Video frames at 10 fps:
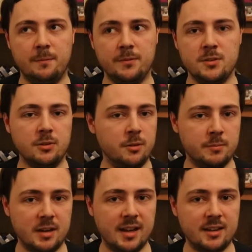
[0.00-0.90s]
too
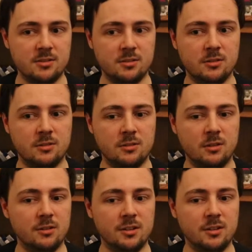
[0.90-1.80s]
complex or
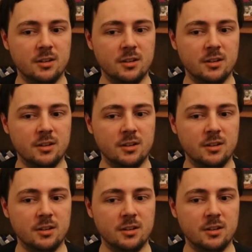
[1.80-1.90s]
you know,